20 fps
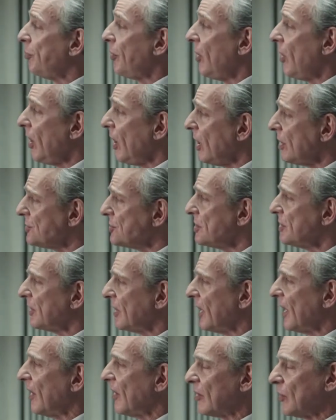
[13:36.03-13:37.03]
Paul's
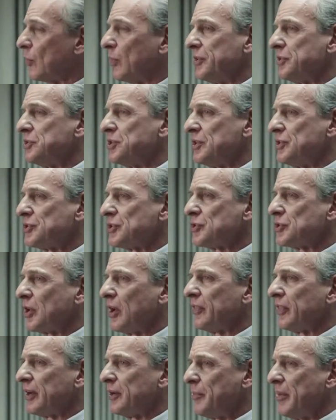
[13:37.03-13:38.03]
encounter with Jesus
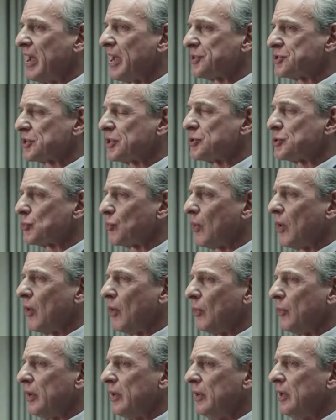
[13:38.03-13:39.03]
on the Damascus
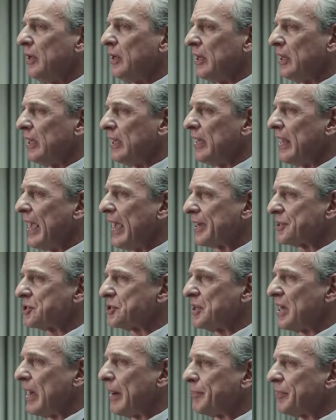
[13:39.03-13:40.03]
Road in Acts
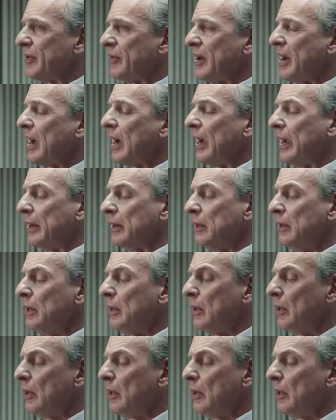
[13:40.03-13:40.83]
chapter 9.